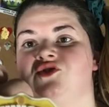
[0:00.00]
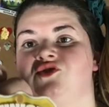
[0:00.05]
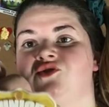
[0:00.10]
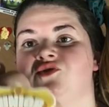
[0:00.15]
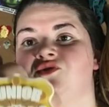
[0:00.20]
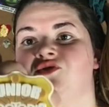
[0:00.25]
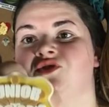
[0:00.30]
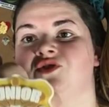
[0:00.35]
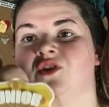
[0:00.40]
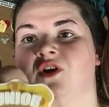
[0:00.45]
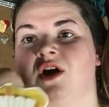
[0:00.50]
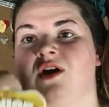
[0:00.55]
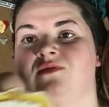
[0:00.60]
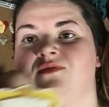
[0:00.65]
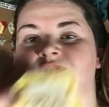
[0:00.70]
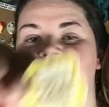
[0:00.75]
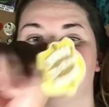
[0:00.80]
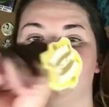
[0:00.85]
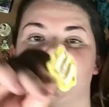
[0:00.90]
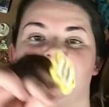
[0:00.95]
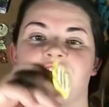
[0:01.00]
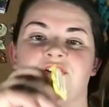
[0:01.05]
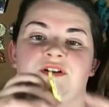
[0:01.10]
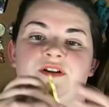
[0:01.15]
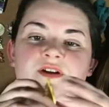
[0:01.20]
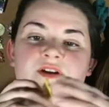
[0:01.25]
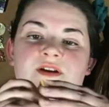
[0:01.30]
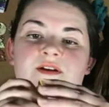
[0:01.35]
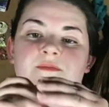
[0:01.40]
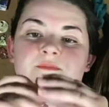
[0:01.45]
junior officer
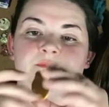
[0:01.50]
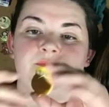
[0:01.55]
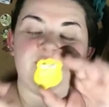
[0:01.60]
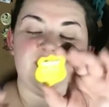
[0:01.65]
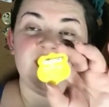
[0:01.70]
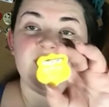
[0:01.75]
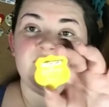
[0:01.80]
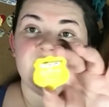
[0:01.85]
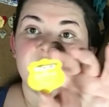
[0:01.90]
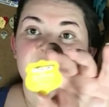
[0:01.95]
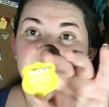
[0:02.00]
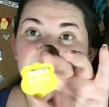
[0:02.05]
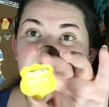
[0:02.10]
pin.